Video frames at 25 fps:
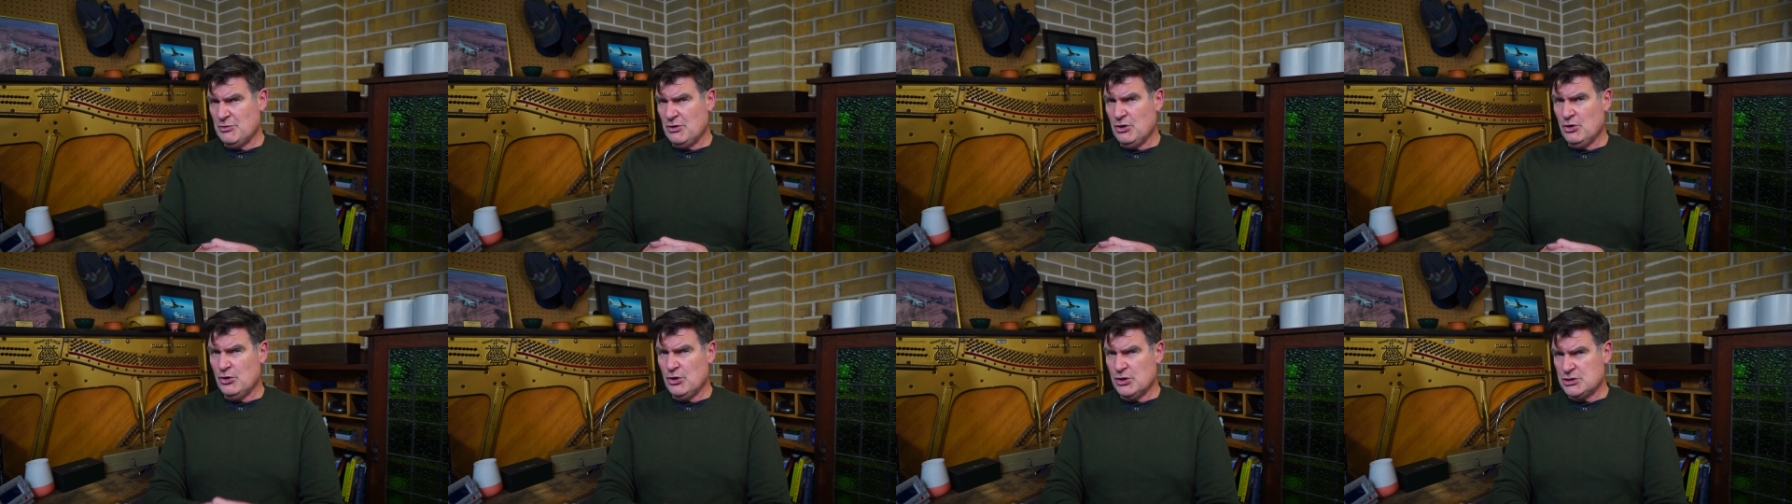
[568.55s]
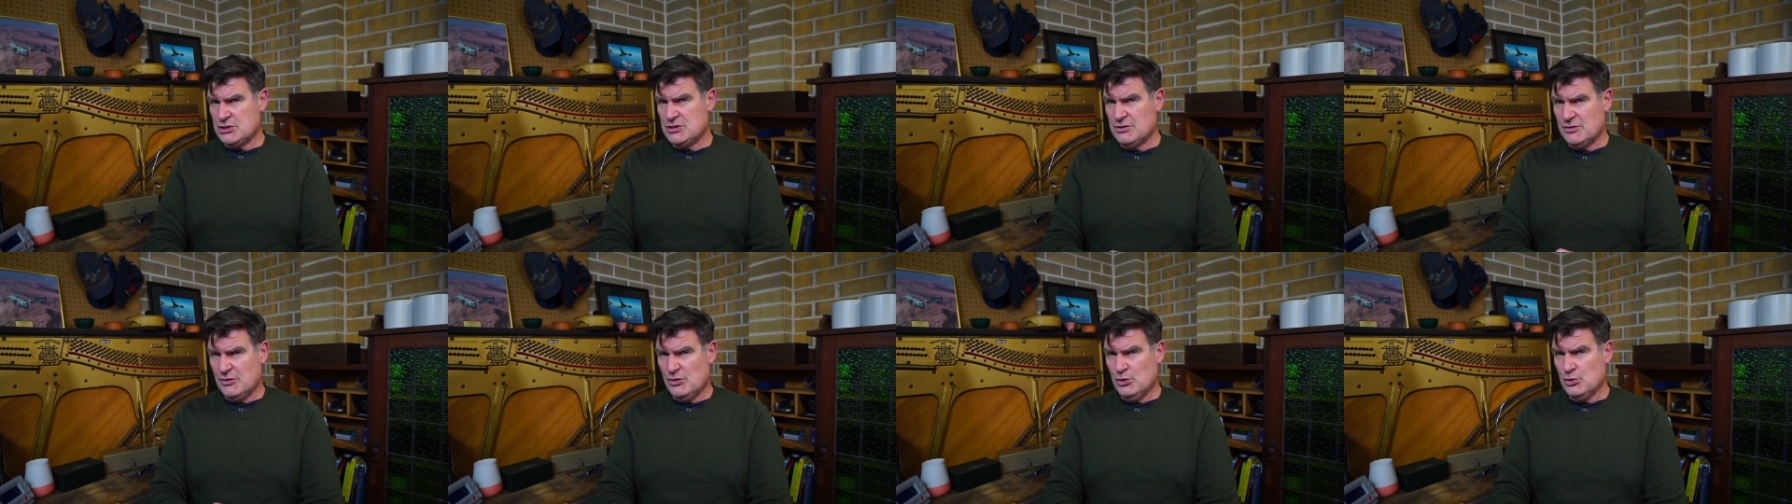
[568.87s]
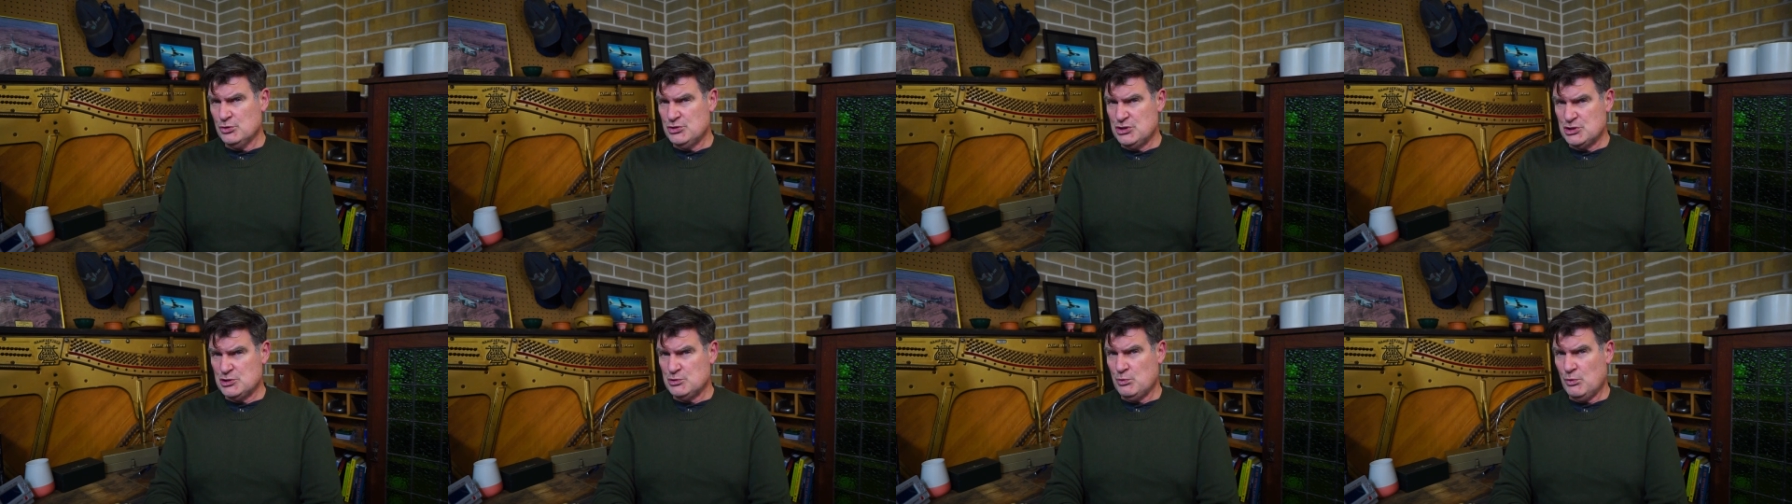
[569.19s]
are lots of
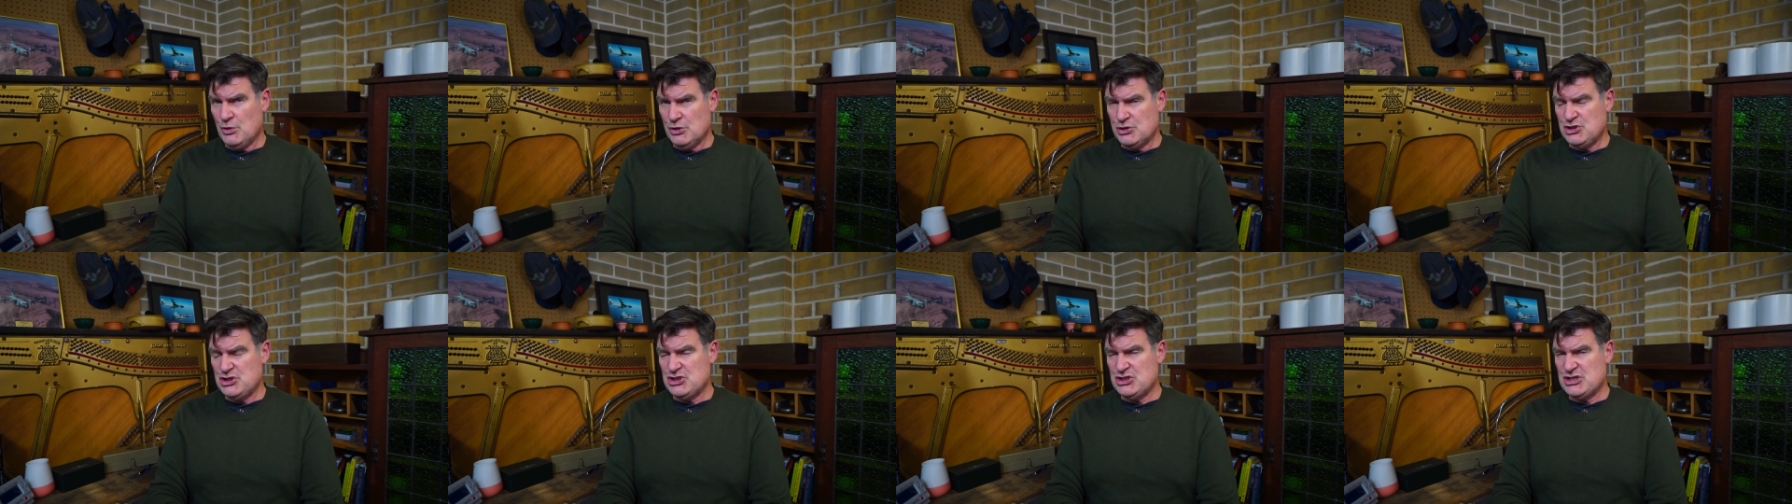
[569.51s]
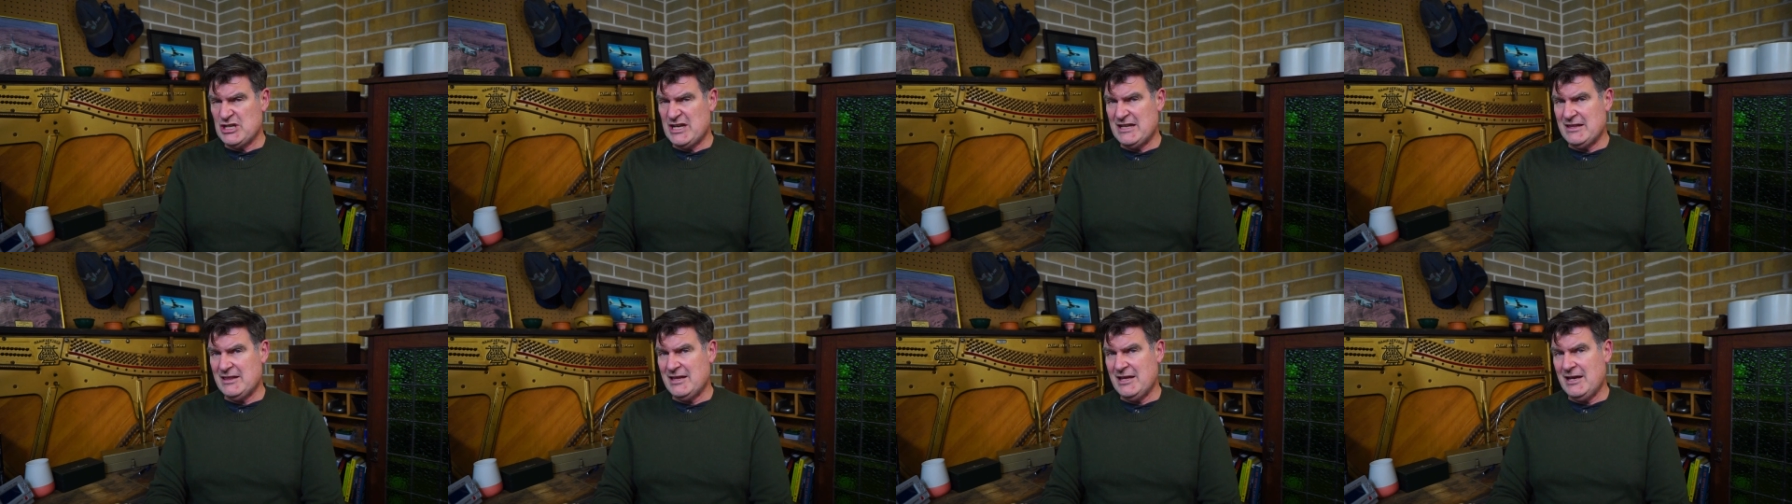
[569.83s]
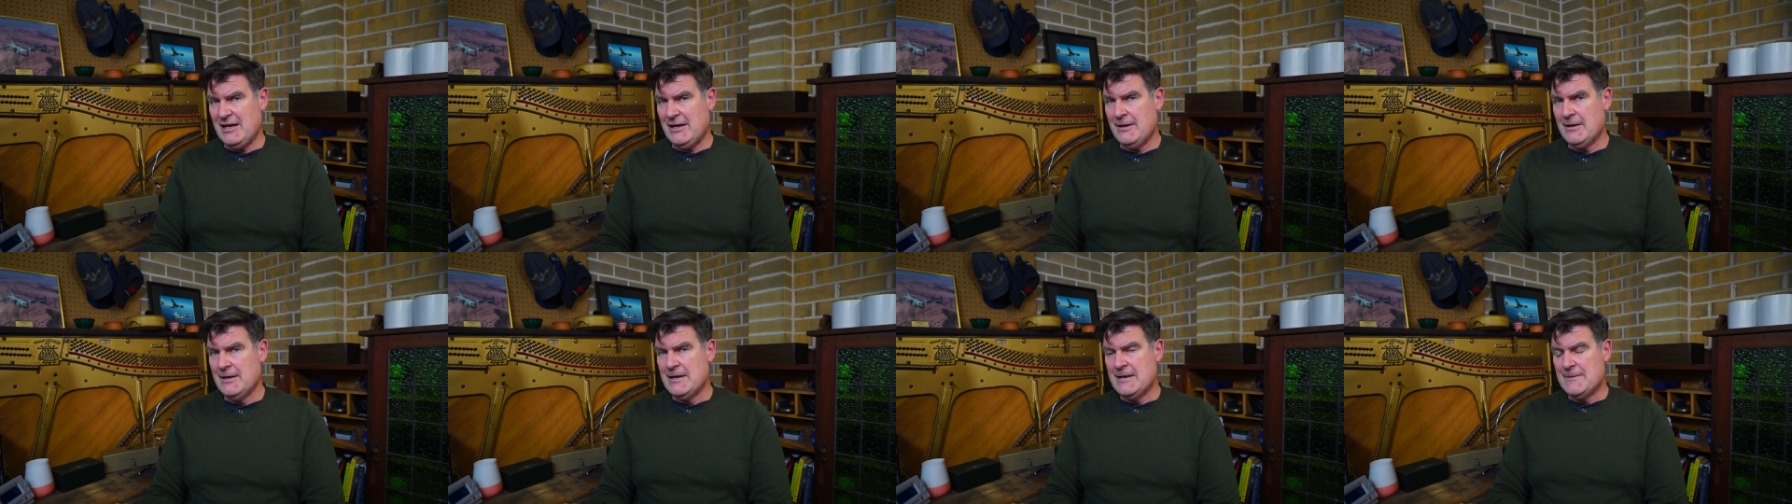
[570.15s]
gorgeous watches out
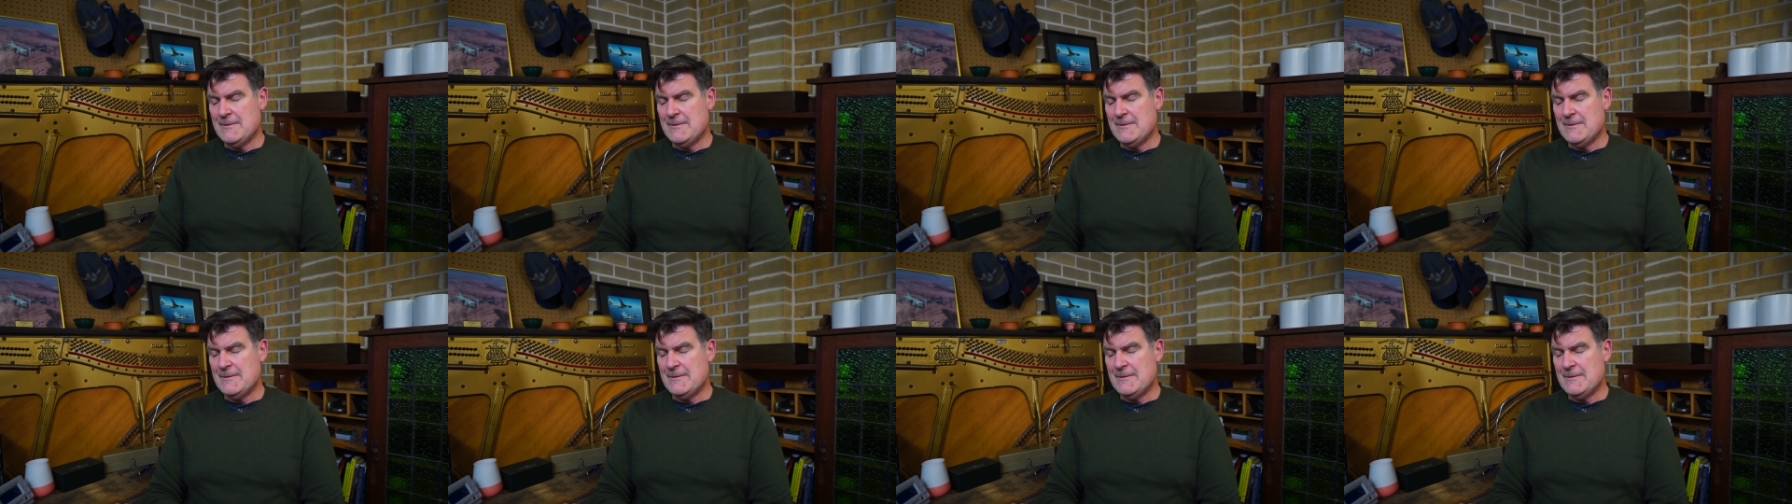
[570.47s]
there,